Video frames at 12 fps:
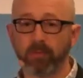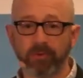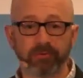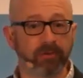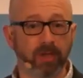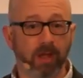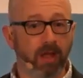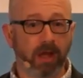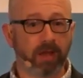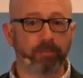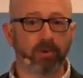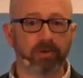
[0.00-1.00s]
was
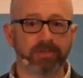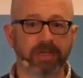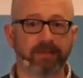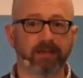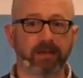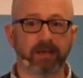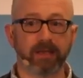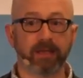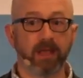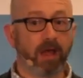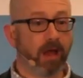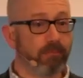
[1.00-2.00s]
unapologetically
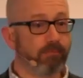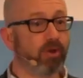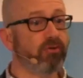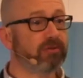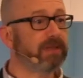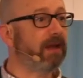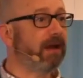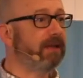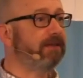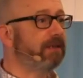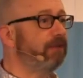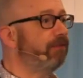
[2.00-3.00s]
a mostly
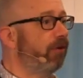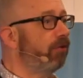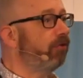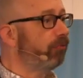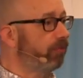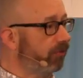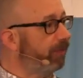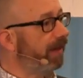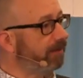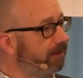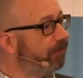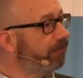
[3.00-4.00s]
IT focused
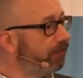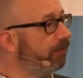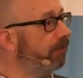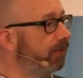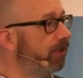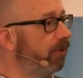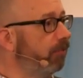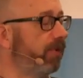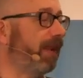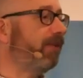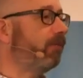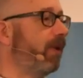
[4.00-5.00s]
perspective, but
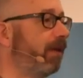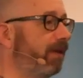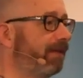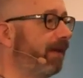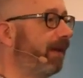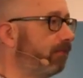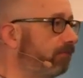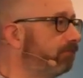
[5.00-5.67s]
that's where I sat.